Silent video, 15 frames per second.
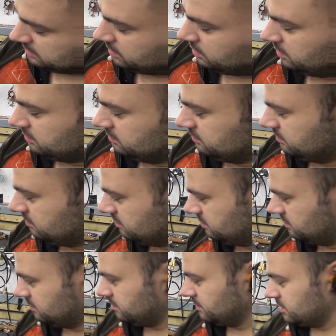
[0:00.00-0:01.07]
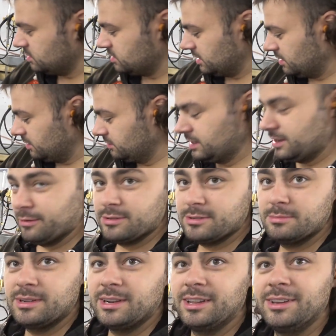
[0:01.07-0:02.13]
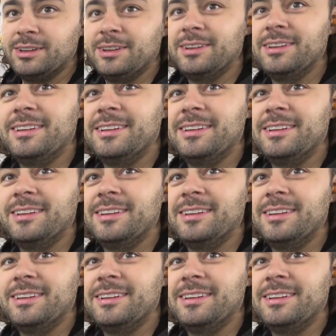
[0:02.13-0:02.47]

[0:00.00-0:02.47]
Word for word: that on, stick it on there with some glue.